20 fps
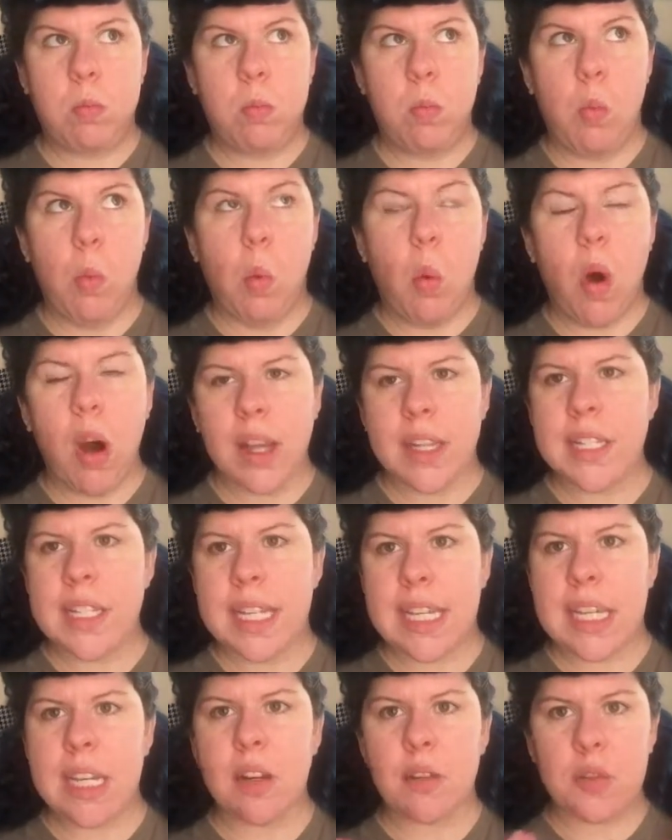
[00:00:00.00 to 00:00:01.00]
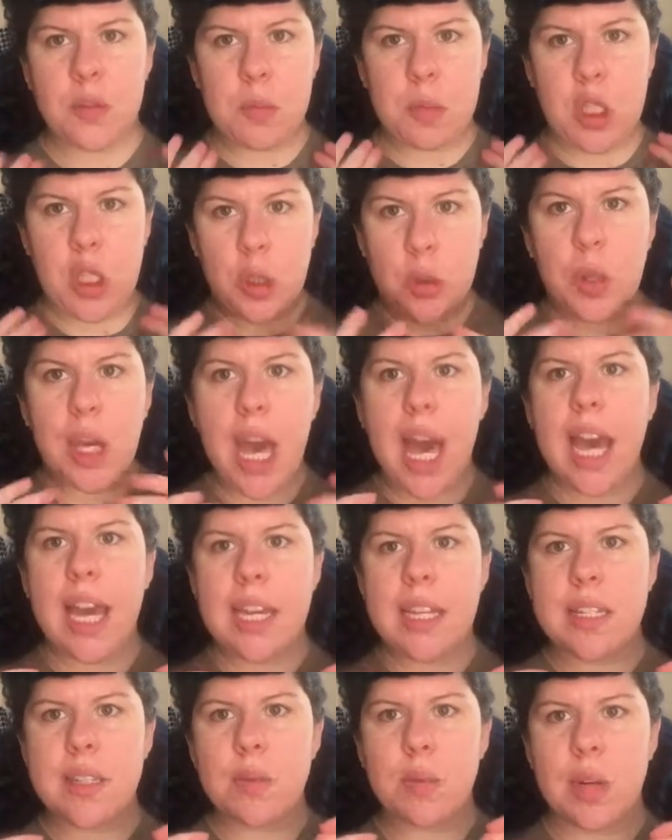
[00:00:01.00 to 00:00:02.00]
want to hear from you
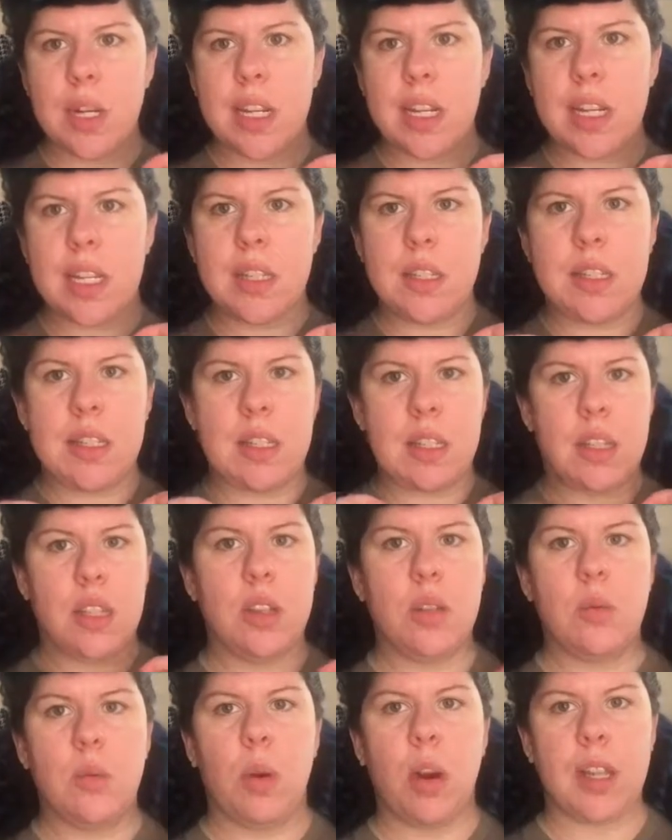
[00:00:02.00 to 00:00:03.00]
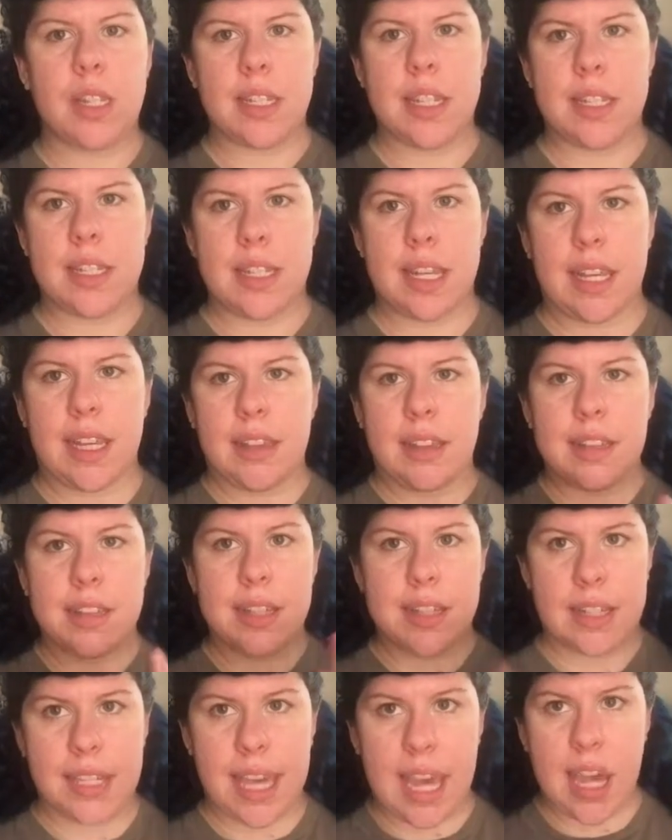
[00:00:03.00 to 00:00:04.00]
guys what it is you want to see. This
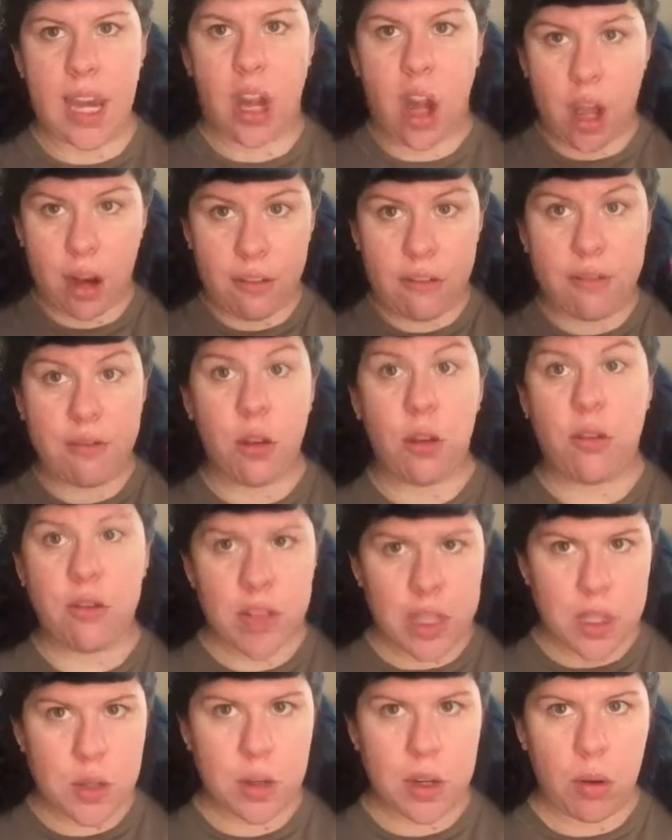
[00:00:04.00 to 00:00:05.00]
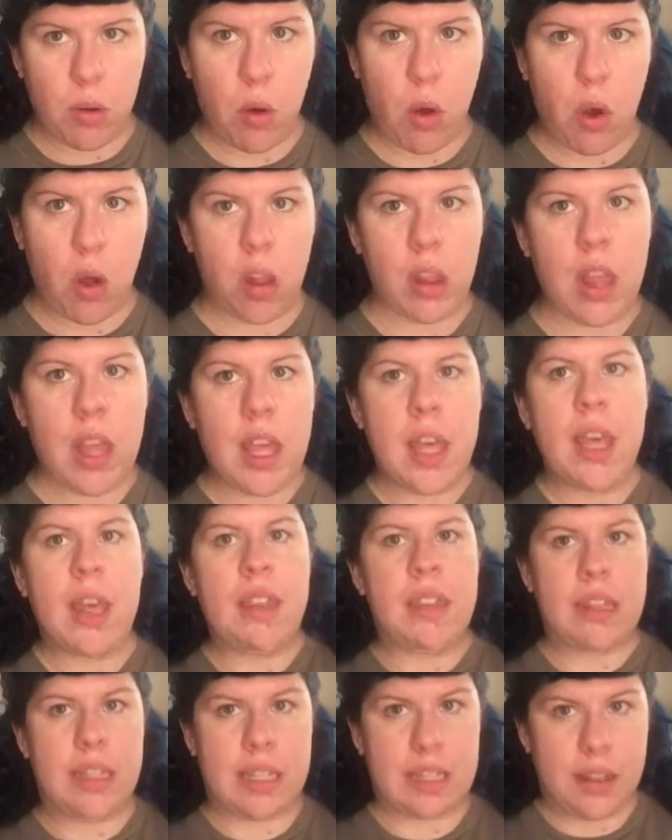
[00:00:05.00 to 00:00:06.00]
is, again, not a full victory roll.
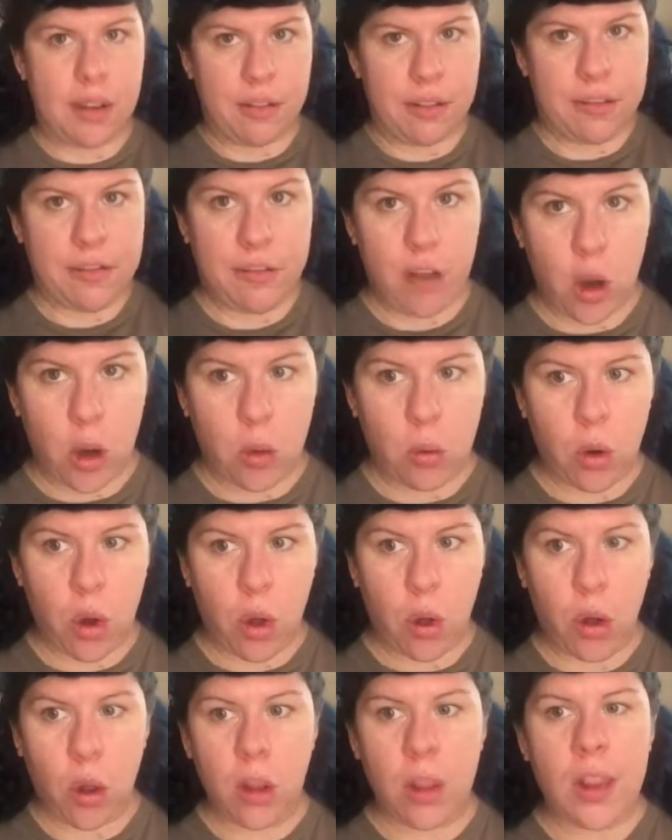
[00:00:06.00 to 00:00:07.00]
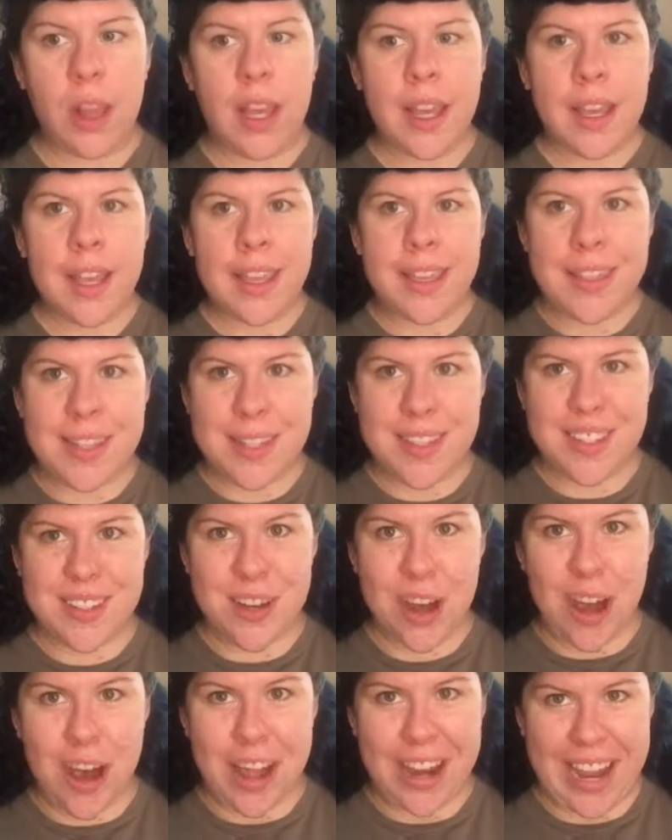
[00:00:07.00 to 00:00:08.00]
This is a faux roll. This is
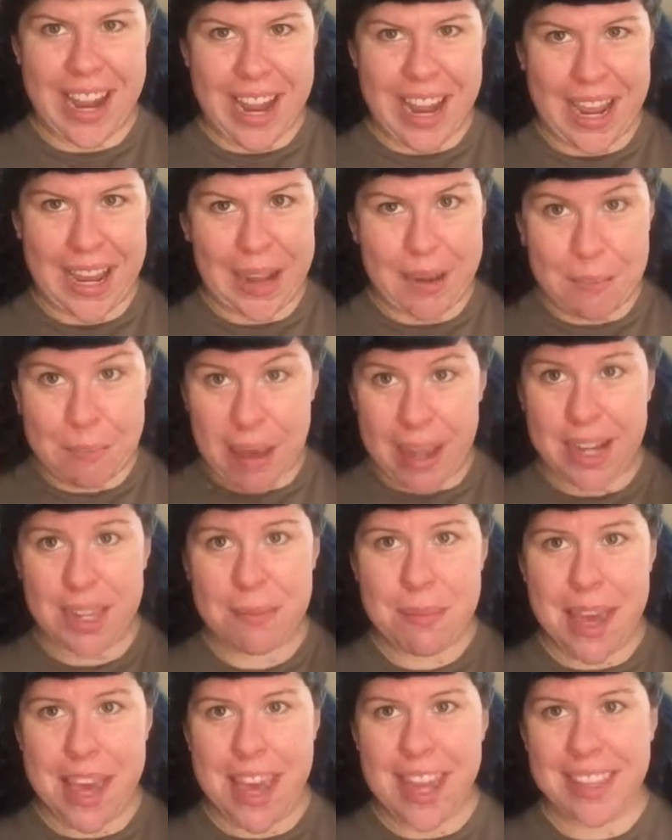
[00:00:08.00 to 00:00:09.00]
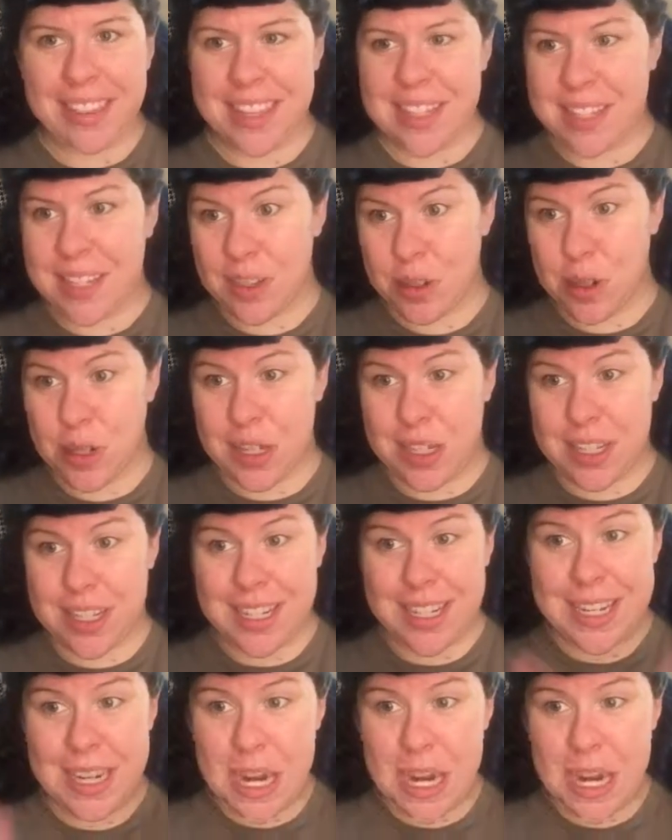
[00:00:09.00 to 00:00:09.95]
not a Betty Bang. This is just